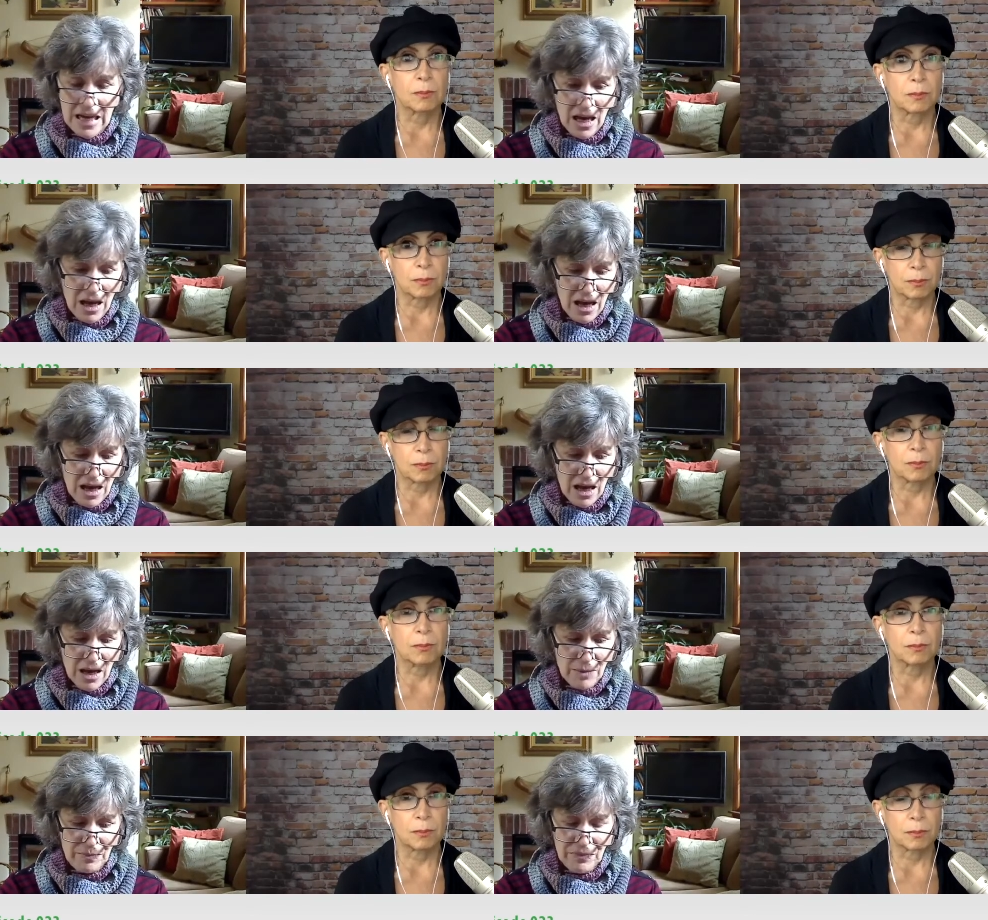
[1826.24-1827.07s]

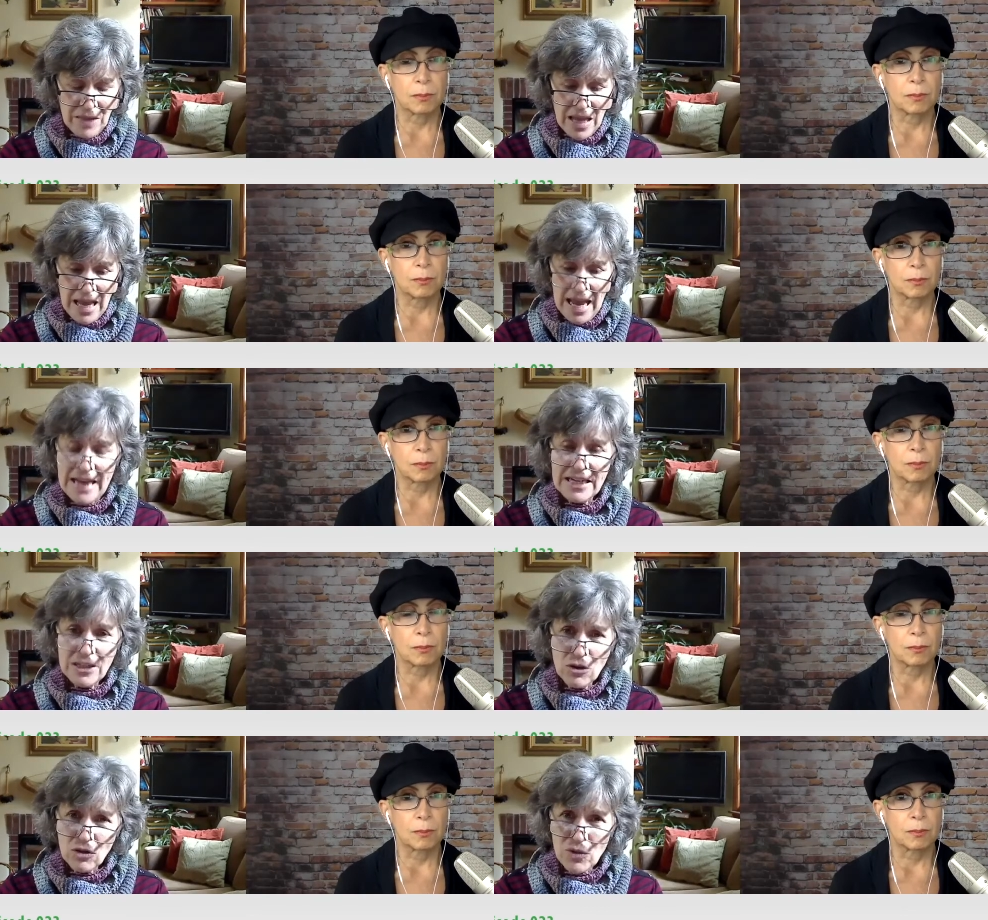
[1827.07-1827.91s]
Speaker 1: Um, and it
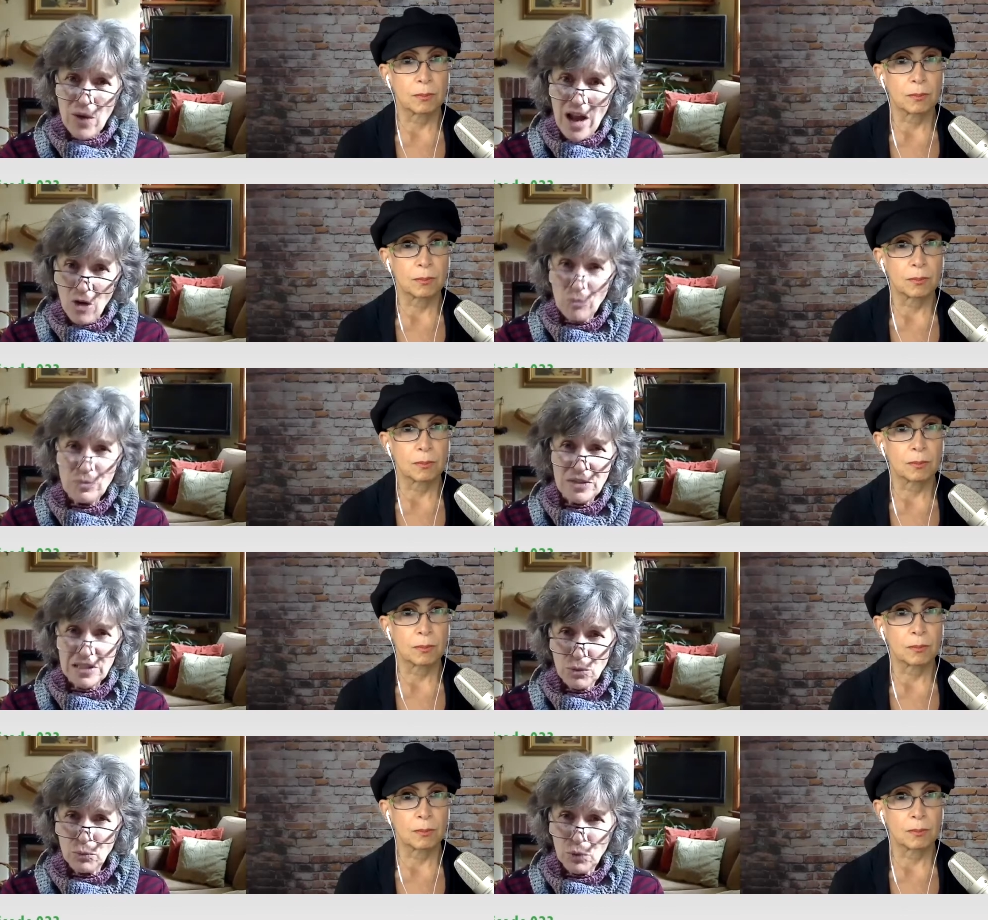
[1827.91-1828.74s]
also helps
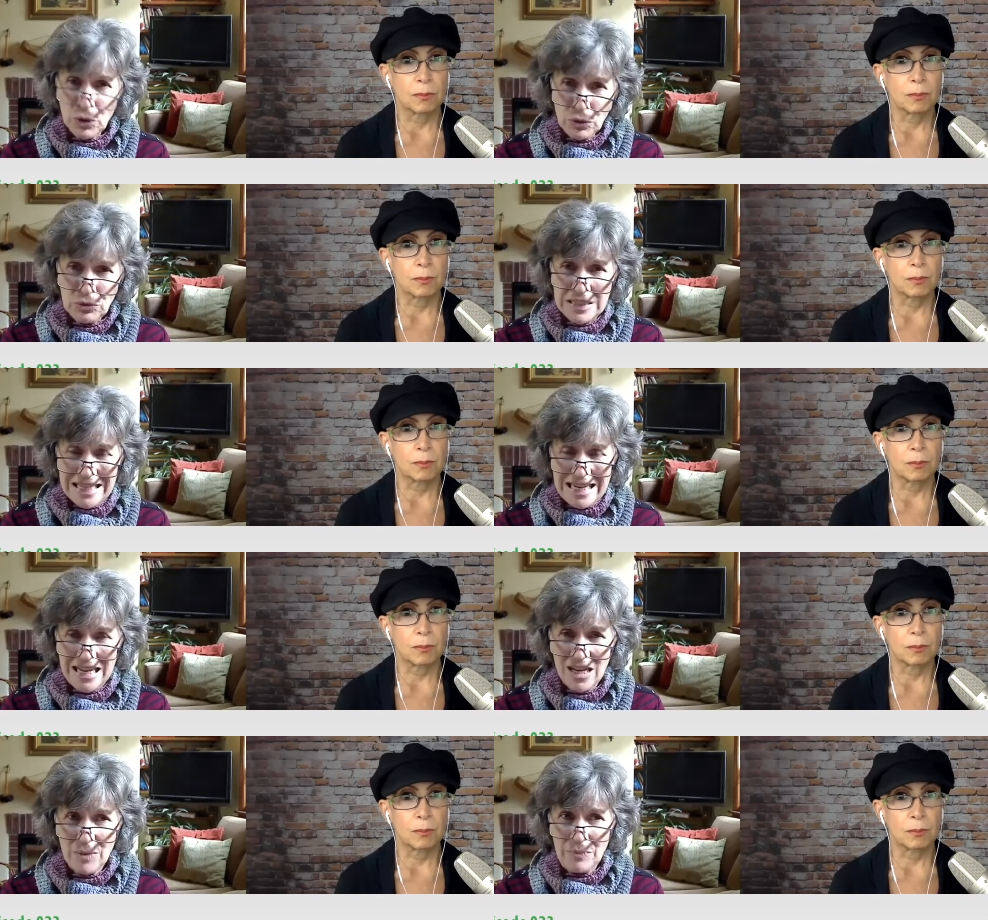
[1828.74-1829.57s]
the wound
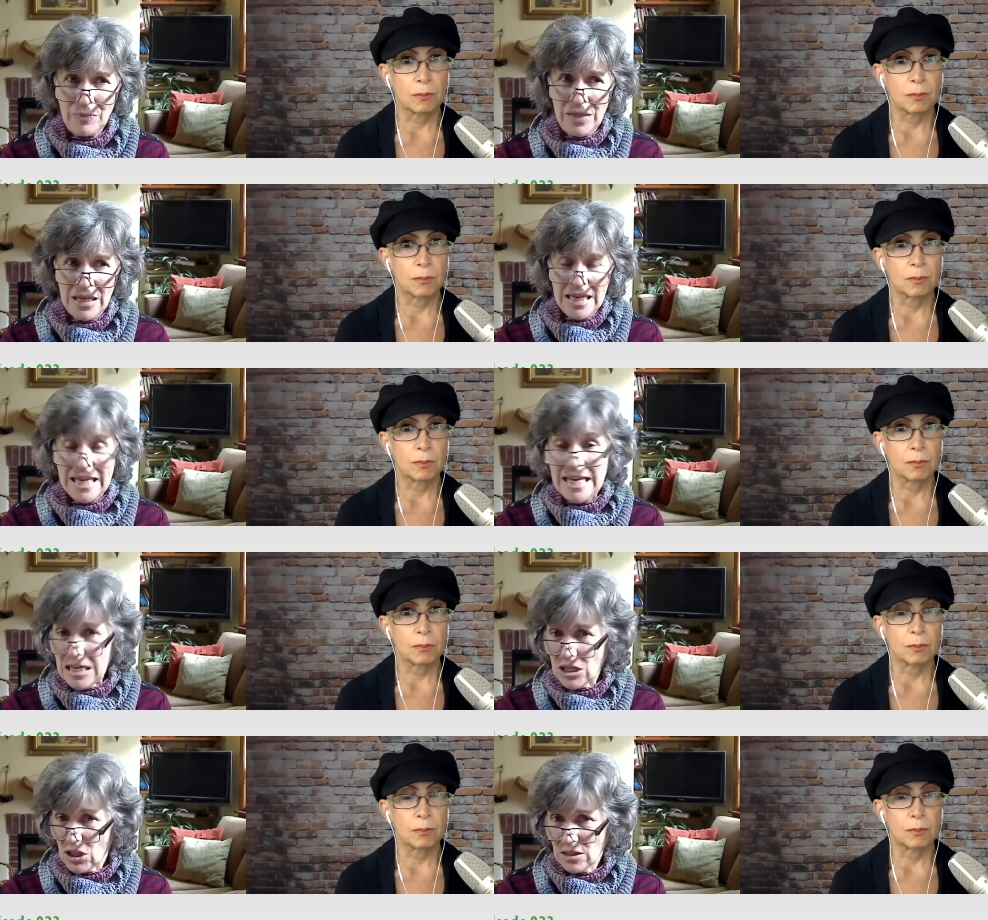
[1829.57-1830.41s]
um,
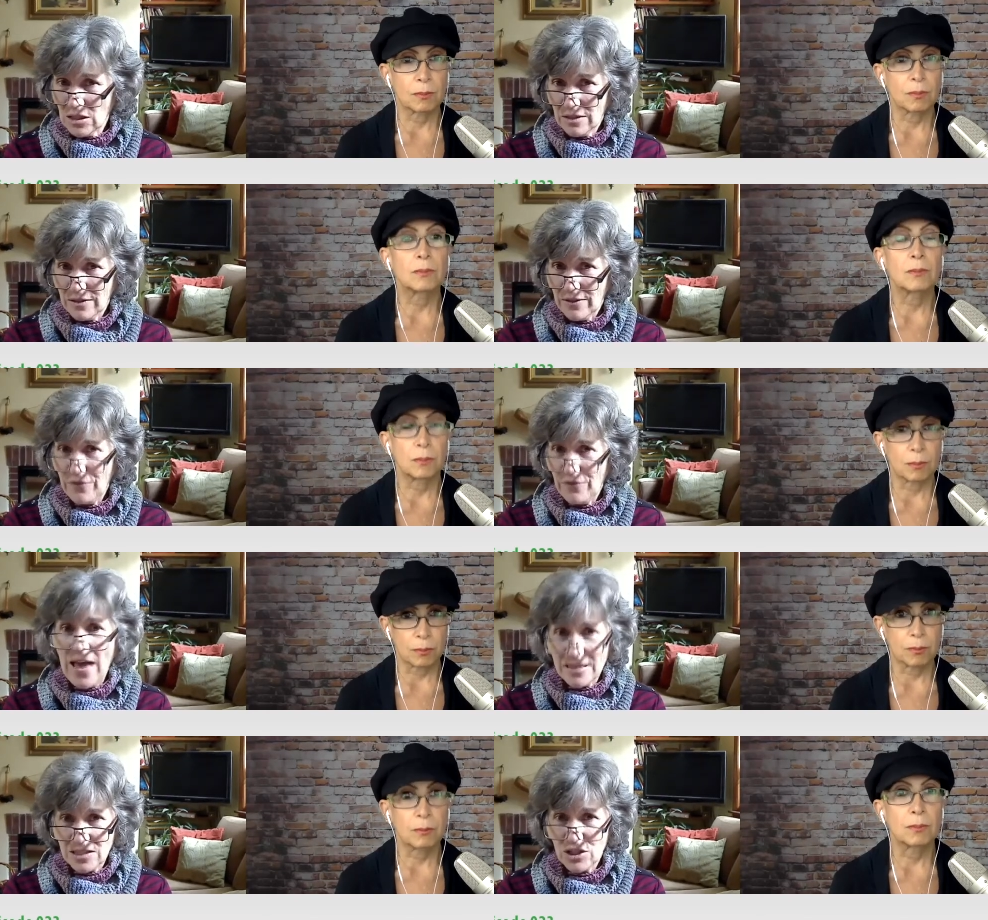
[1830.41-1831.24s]
heal
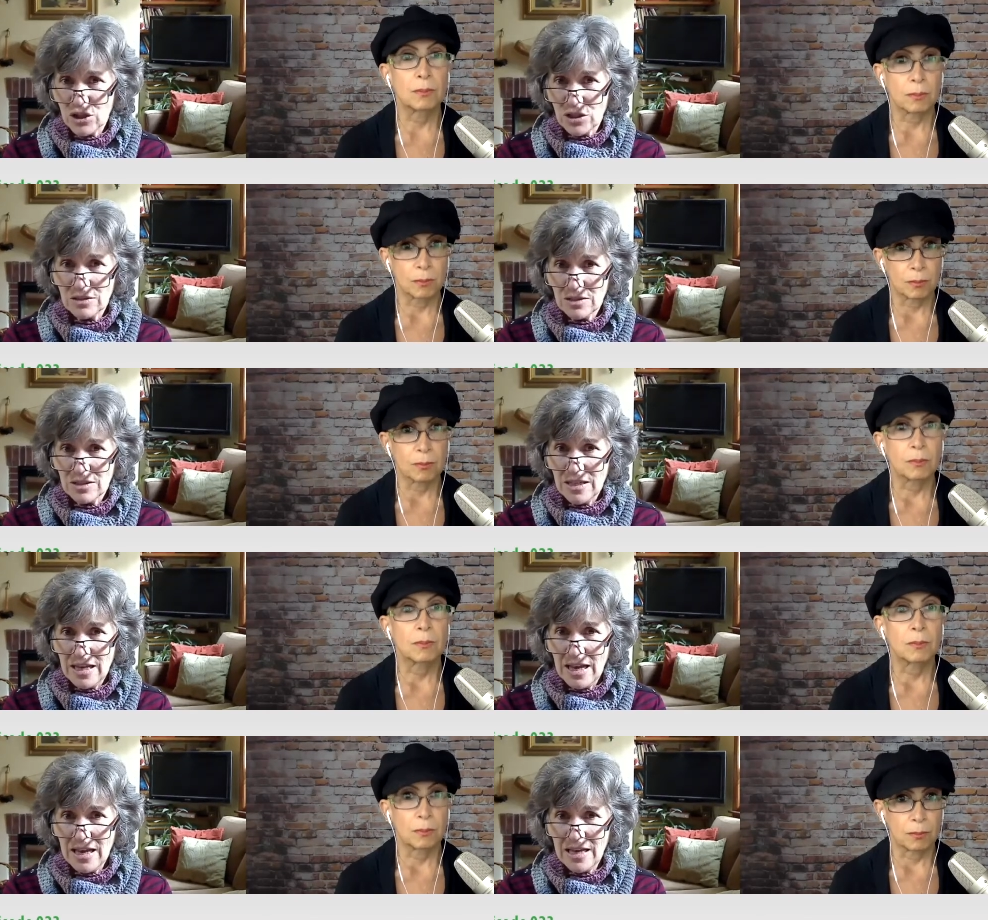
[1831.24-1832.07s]
faster.
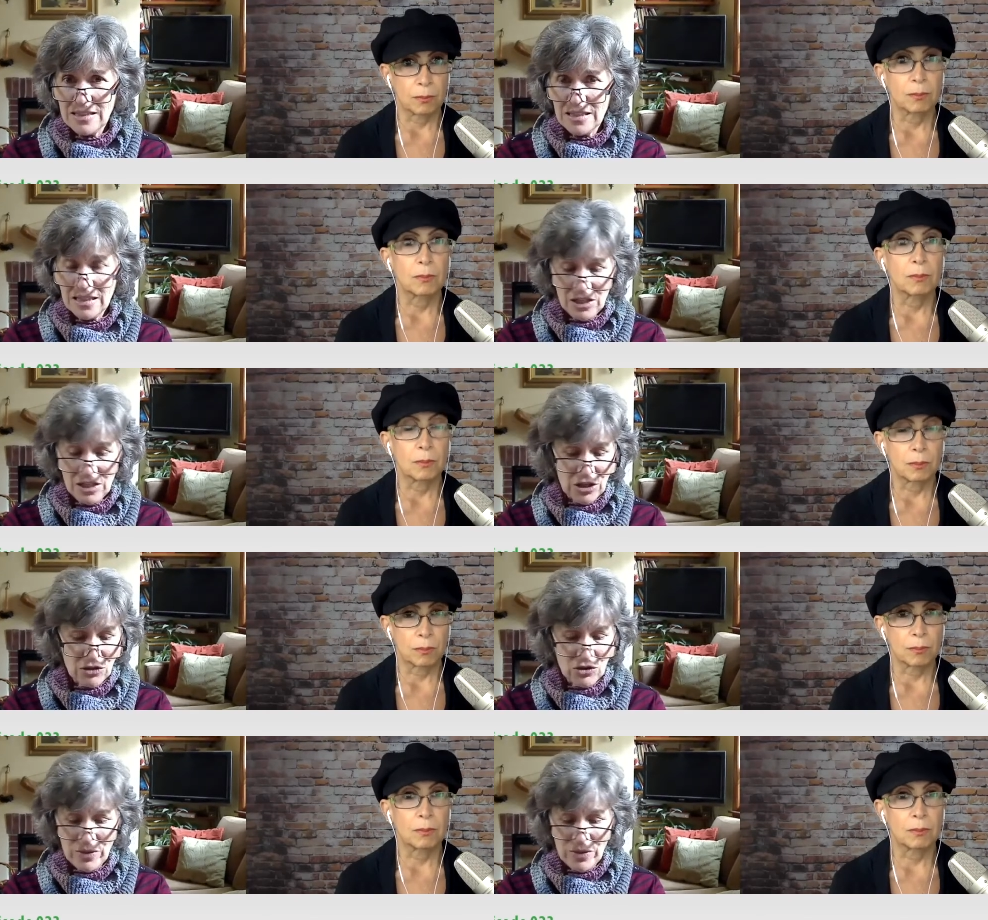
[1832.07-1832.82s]
And, you know, so